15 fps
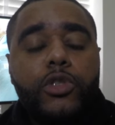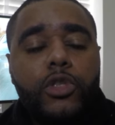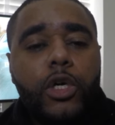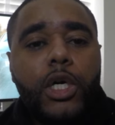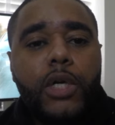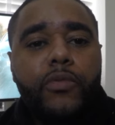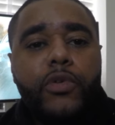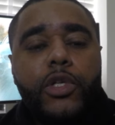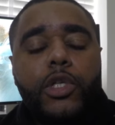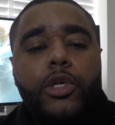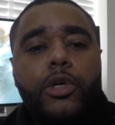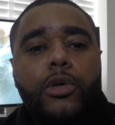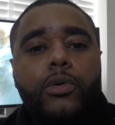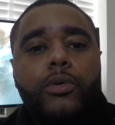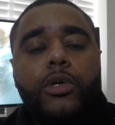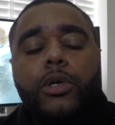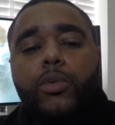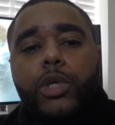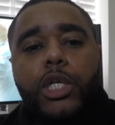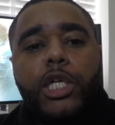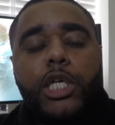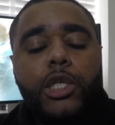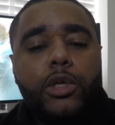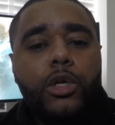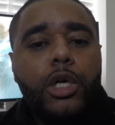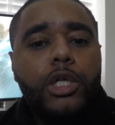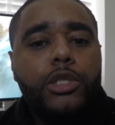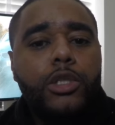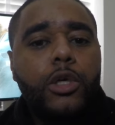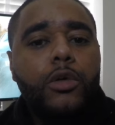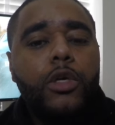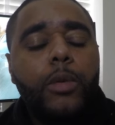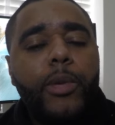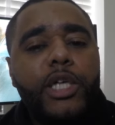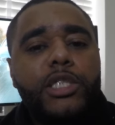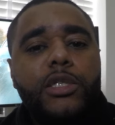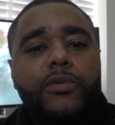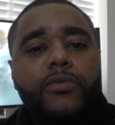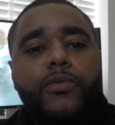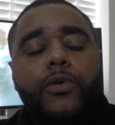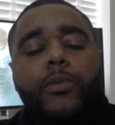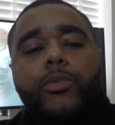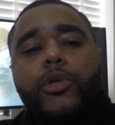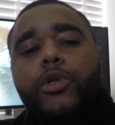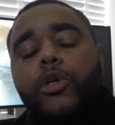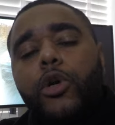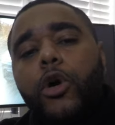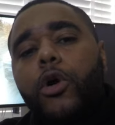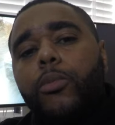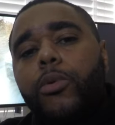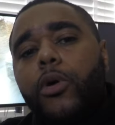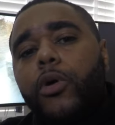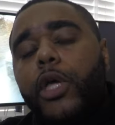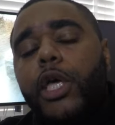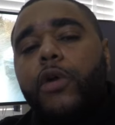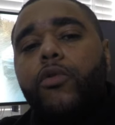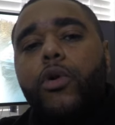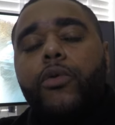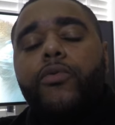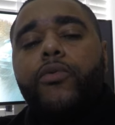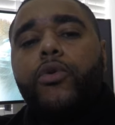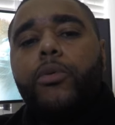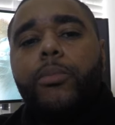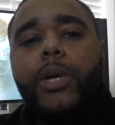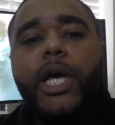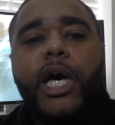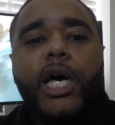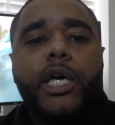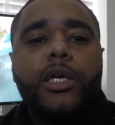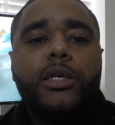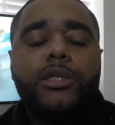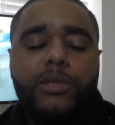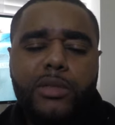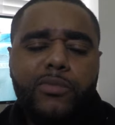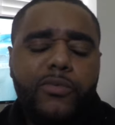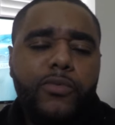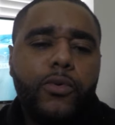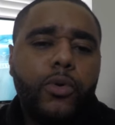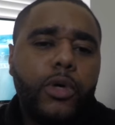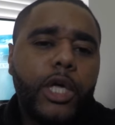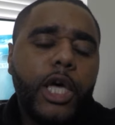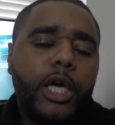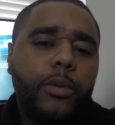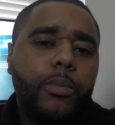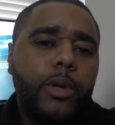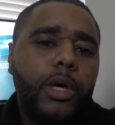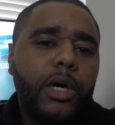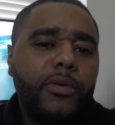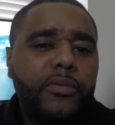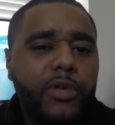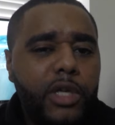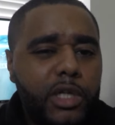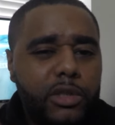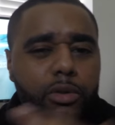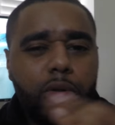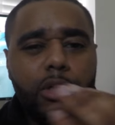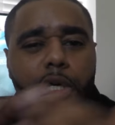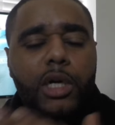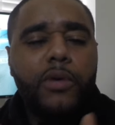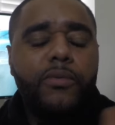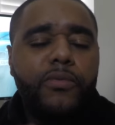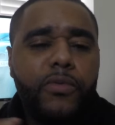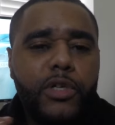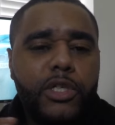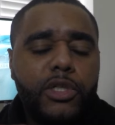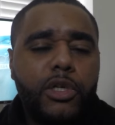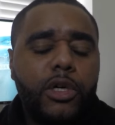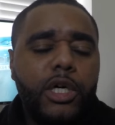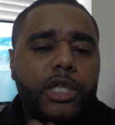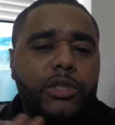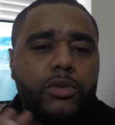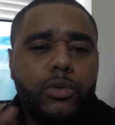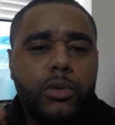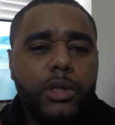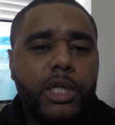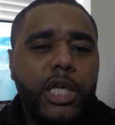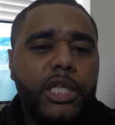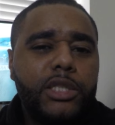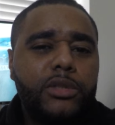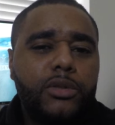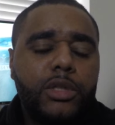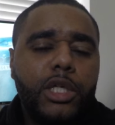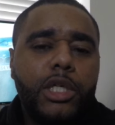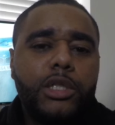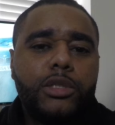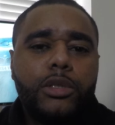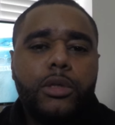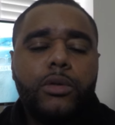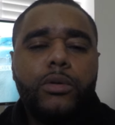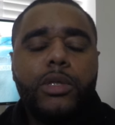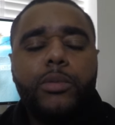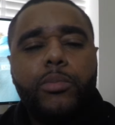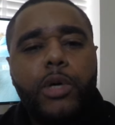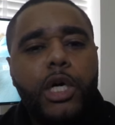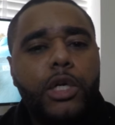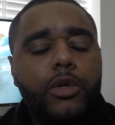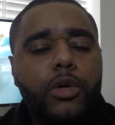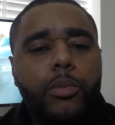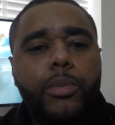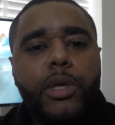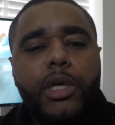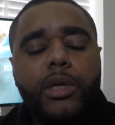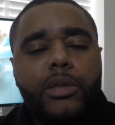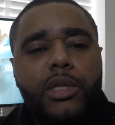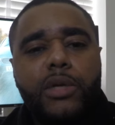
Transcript: I start the video, I want to let you guys know that I'm actually filming on a GoPro Hero 4 Black. It's in 4K, but I think it's got like a fisheye sort of lens on it, so it might look a bit